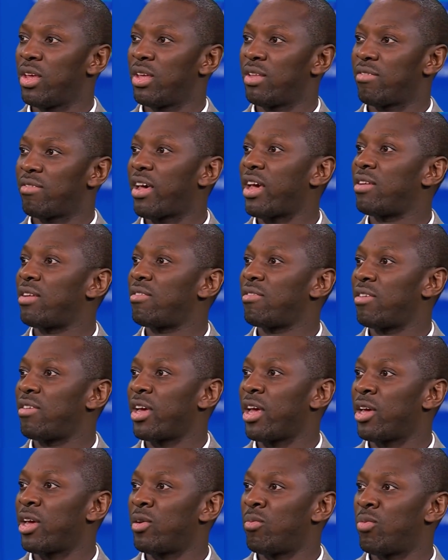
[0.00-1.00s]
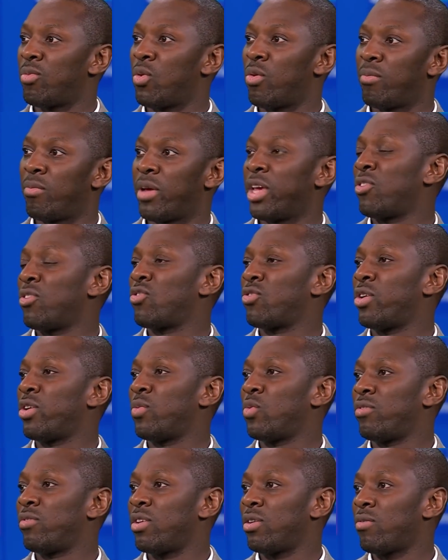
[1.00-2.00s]
take this thing out of the ball and make sure
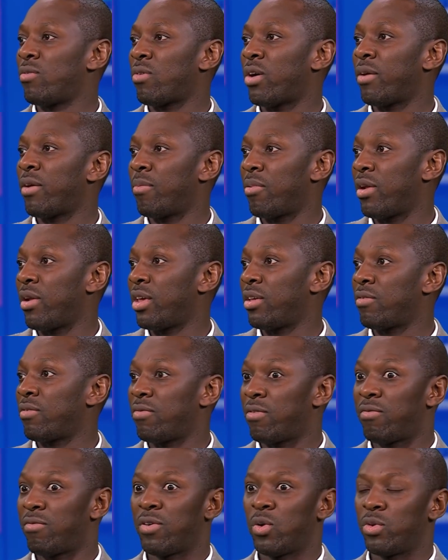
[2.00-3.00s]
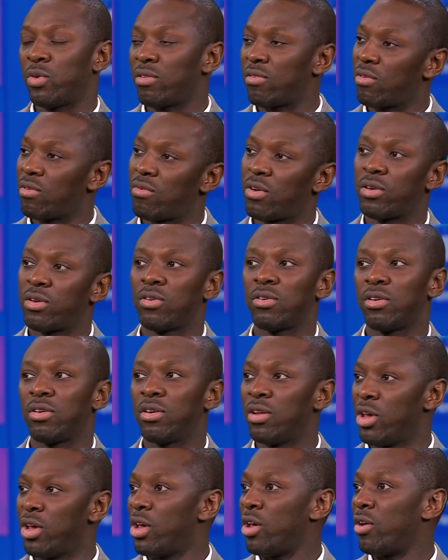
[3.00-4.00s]
it was in the right place for Foden to run on
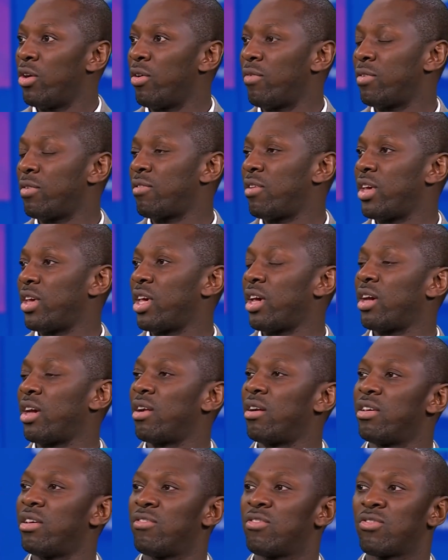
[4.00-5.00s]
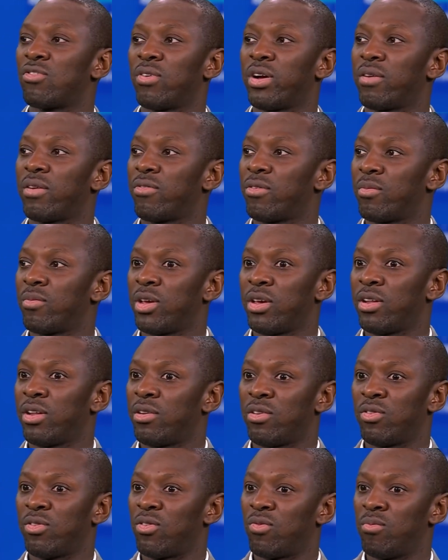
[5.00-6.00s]
and obviously get a clean strike from it.
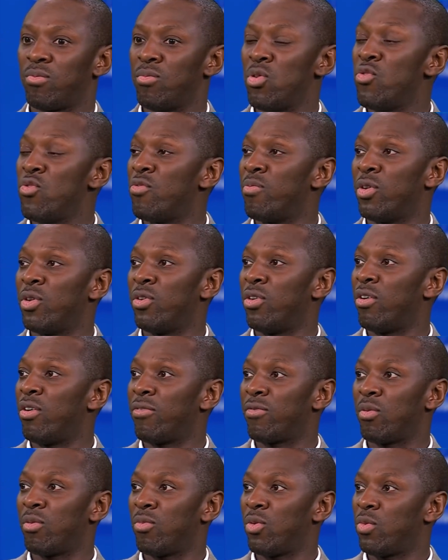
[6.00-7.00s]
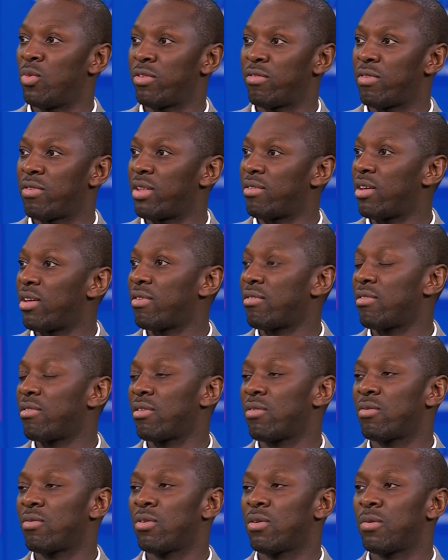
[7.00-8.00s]
And the movement off the ball was
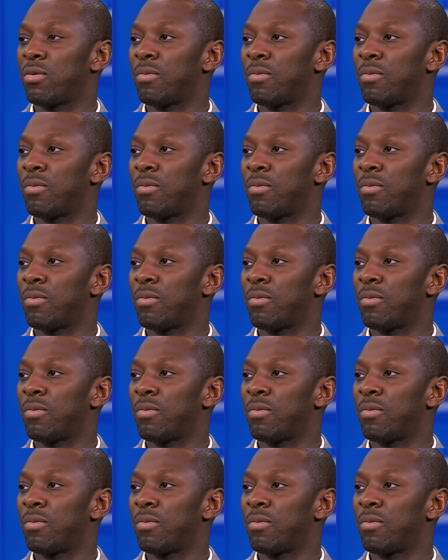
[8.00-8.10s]
fantastic as well.